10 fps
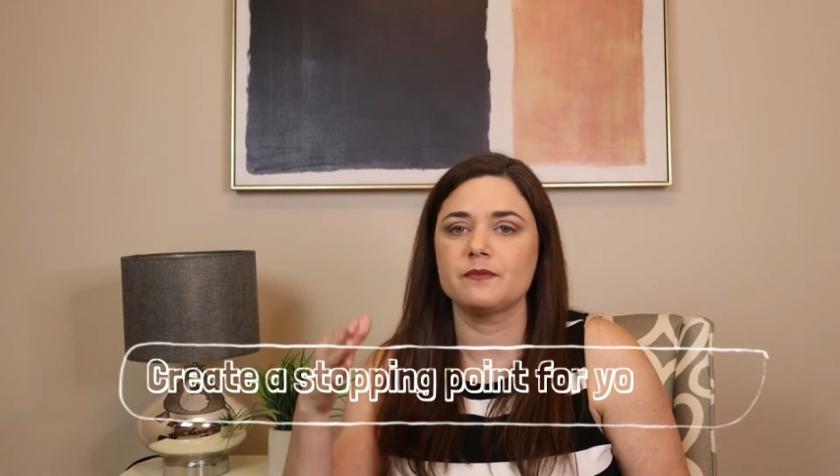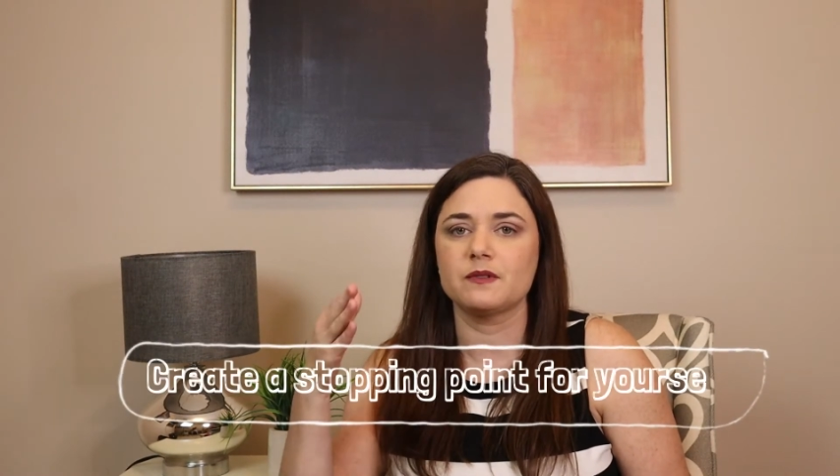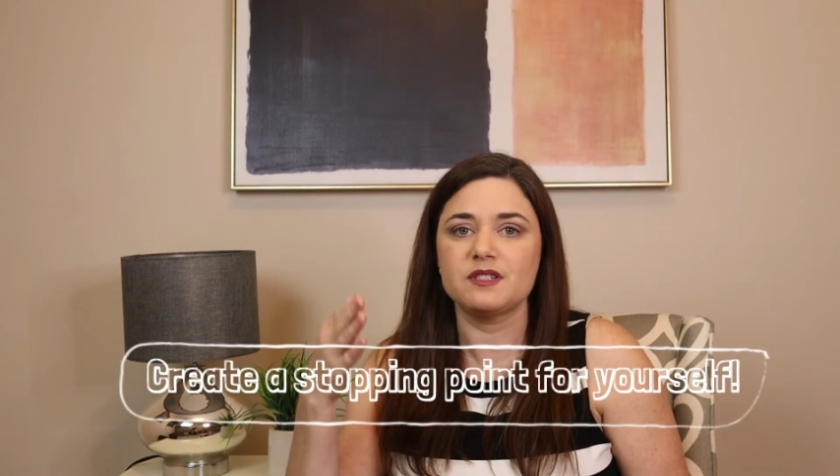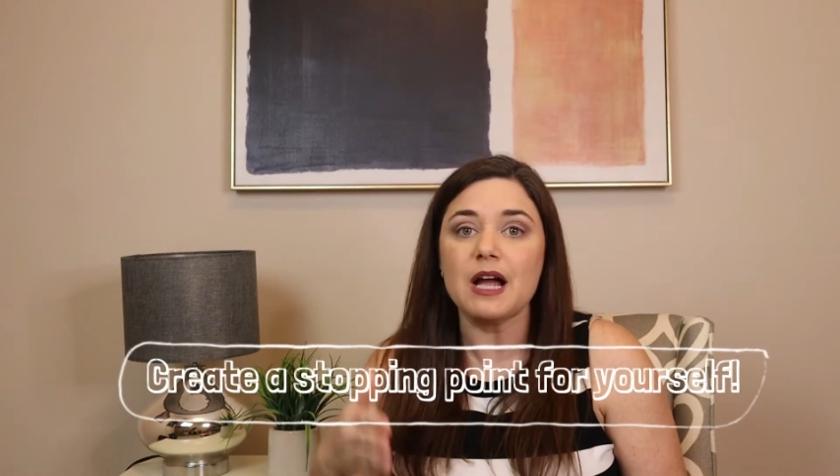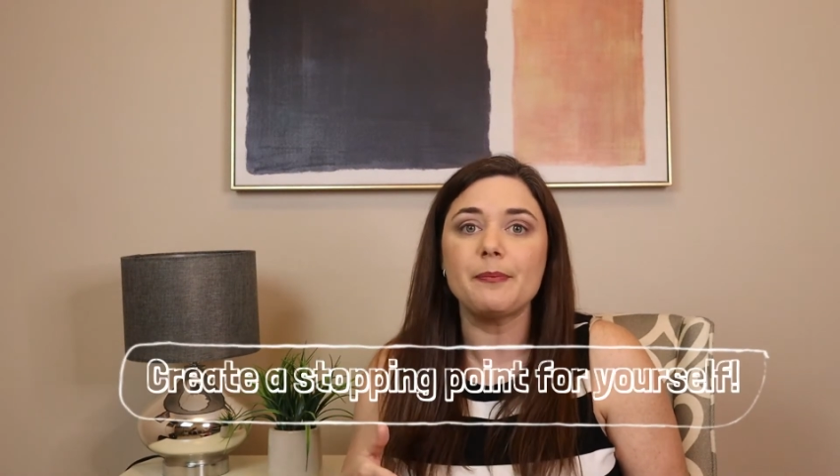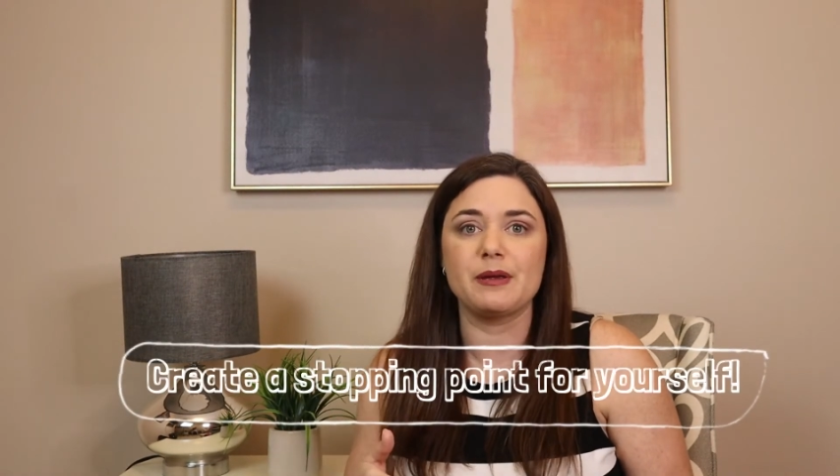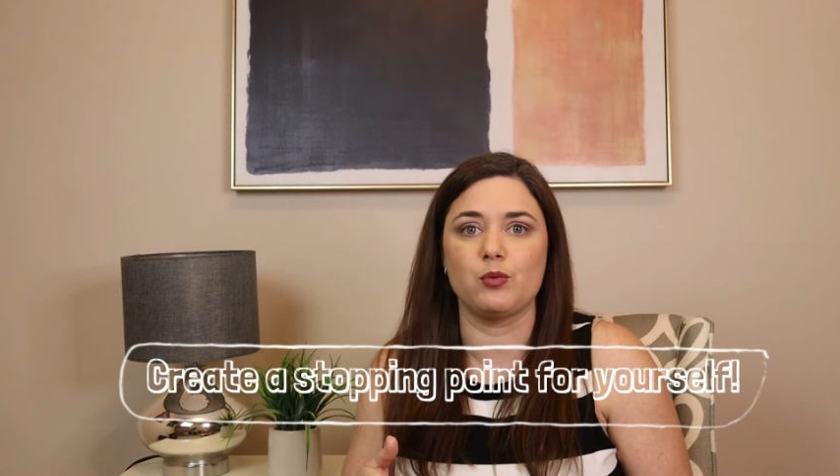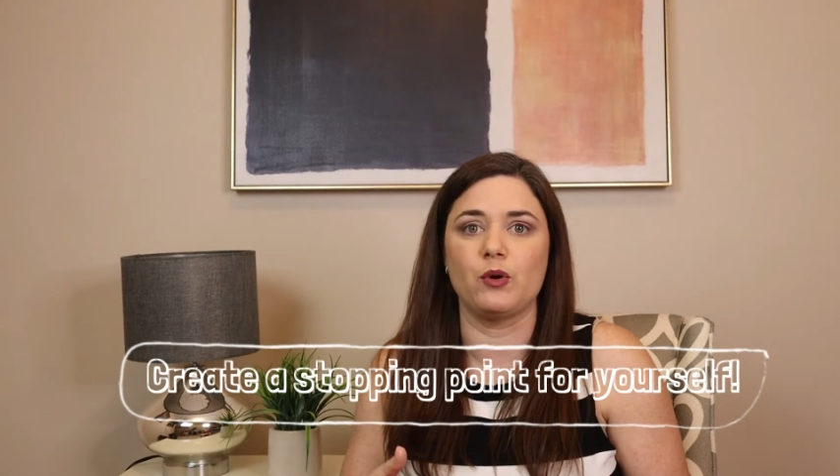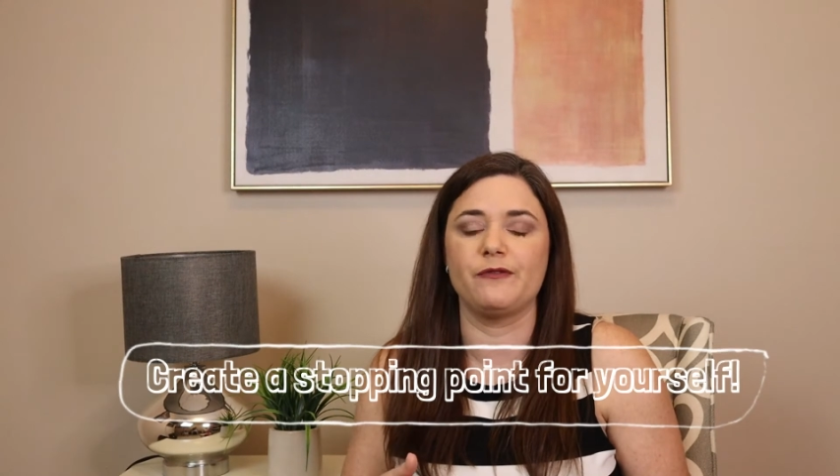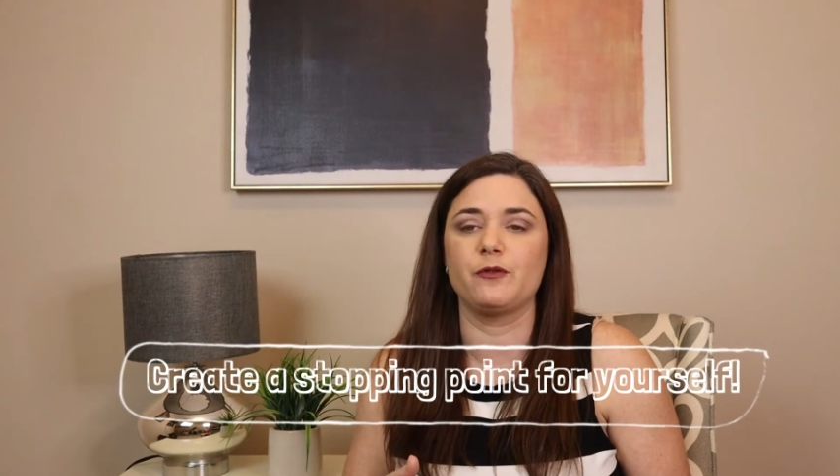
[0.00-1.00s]
stopping
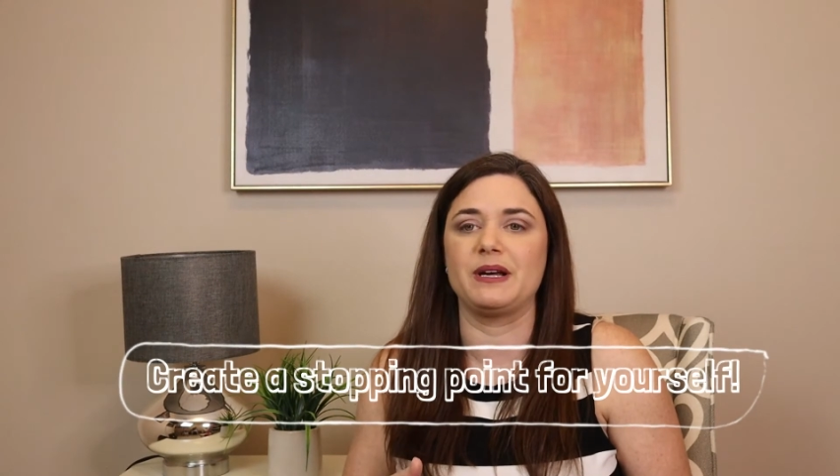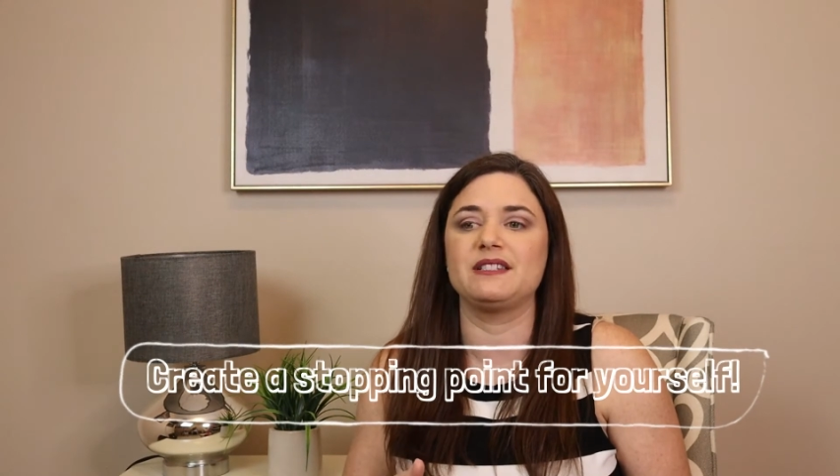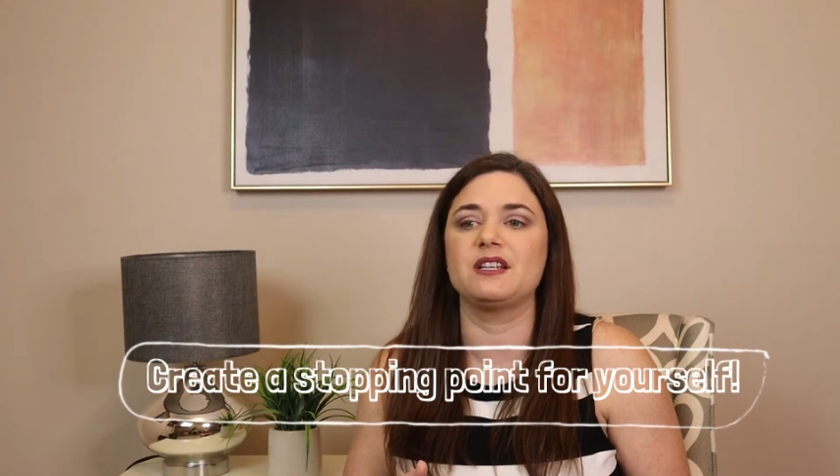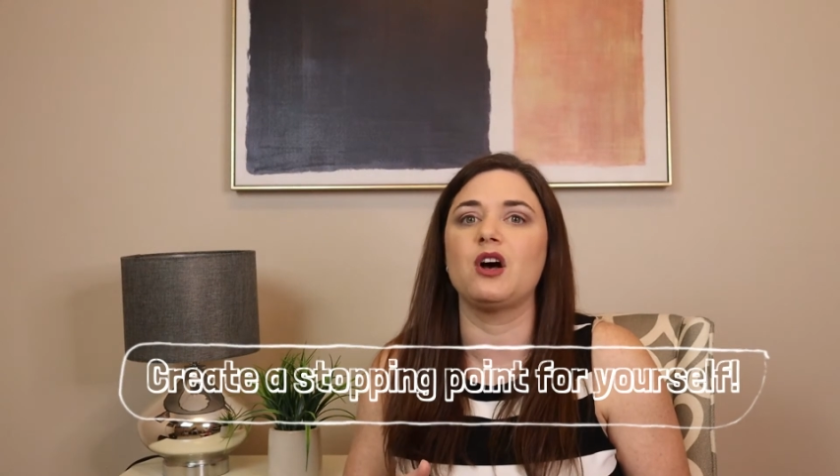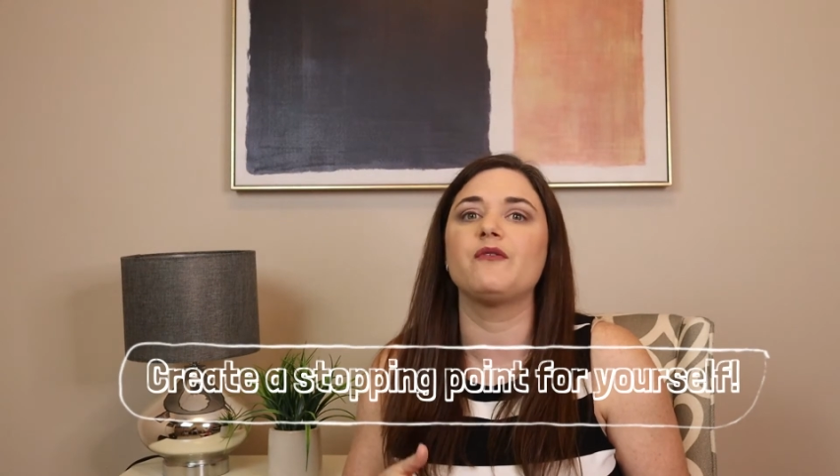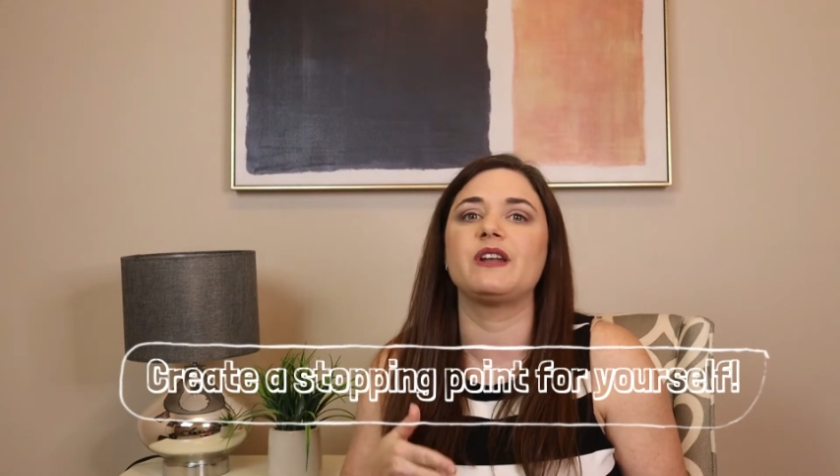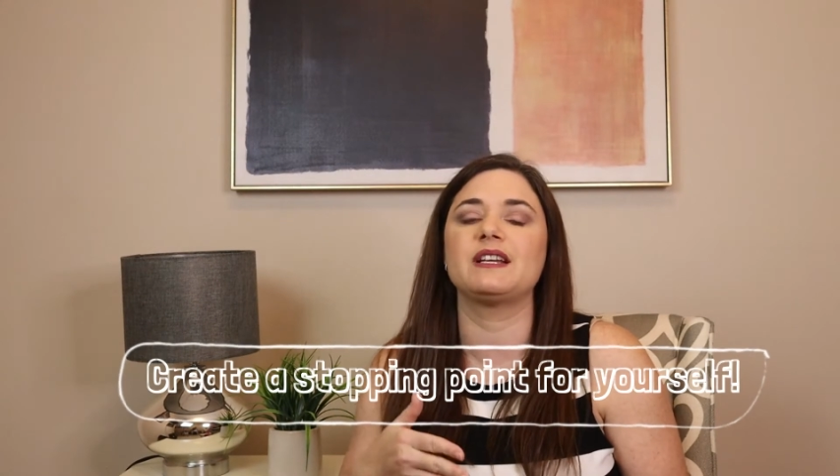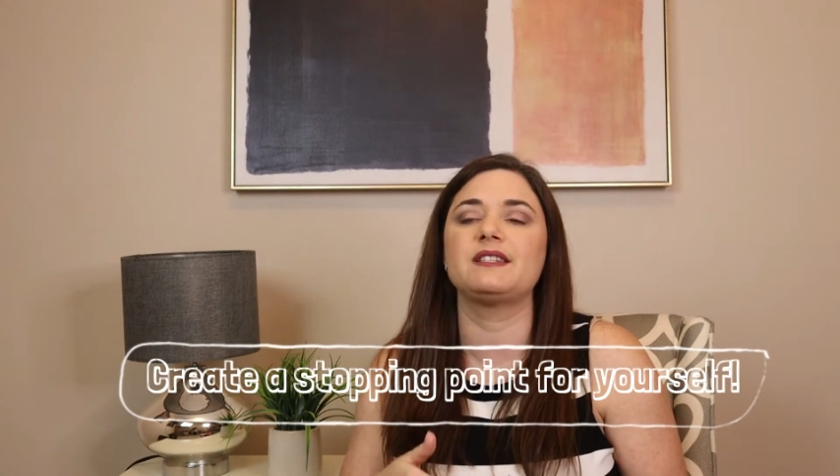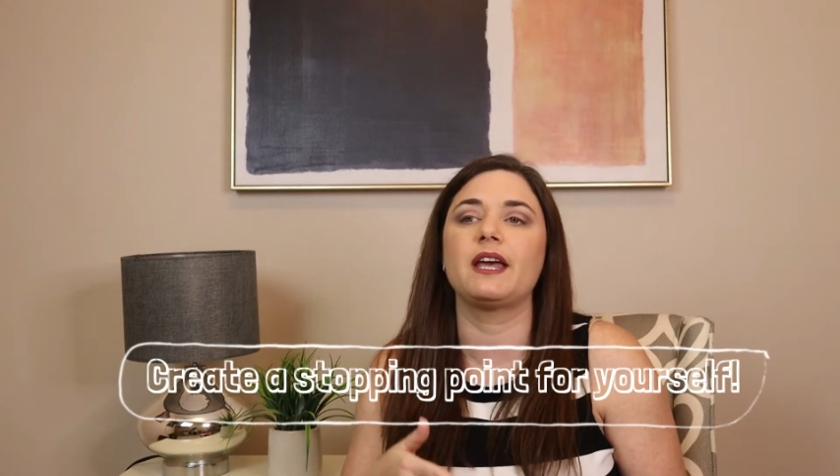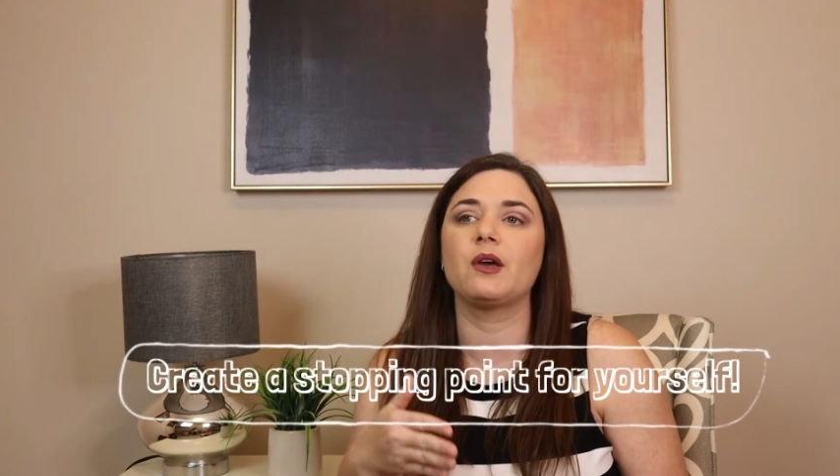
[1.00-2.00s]
point for myself, and I
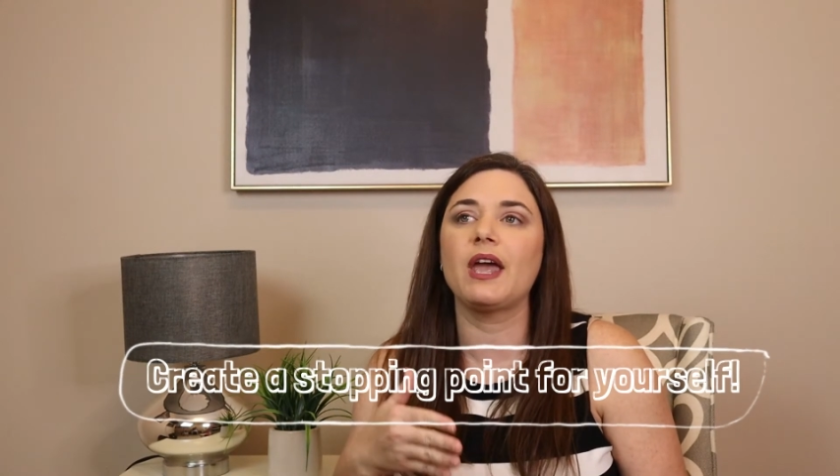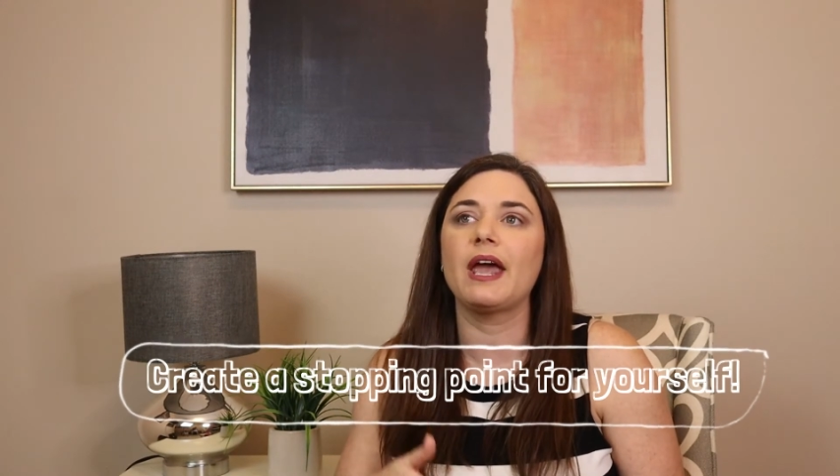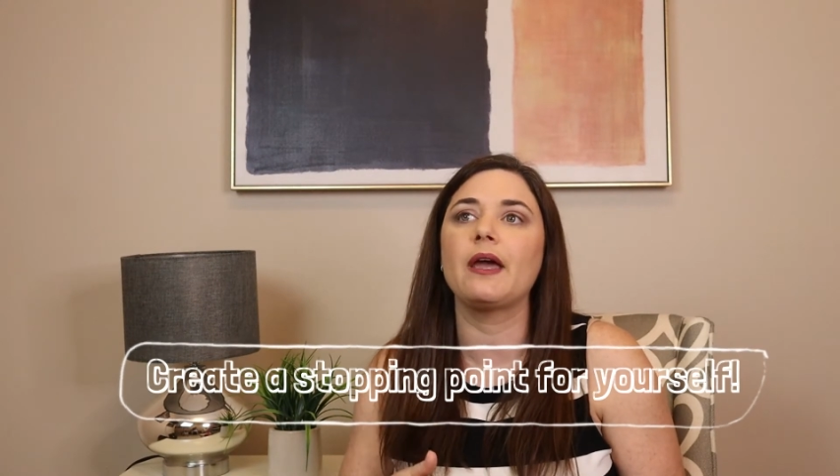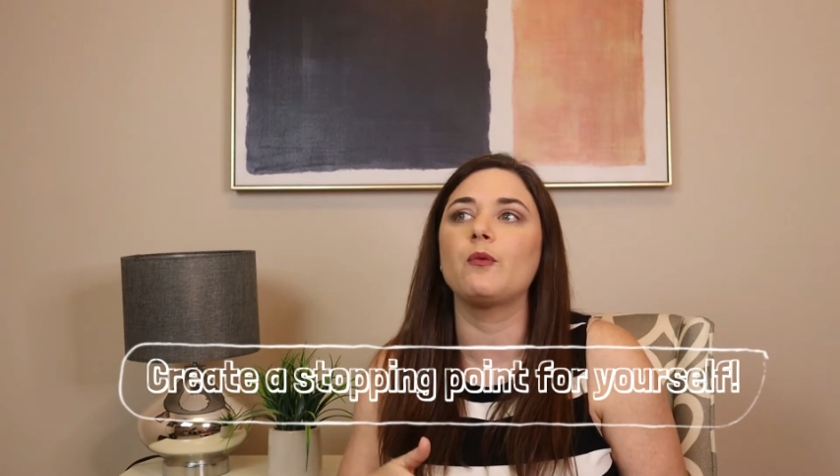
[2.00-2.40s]
say, okay,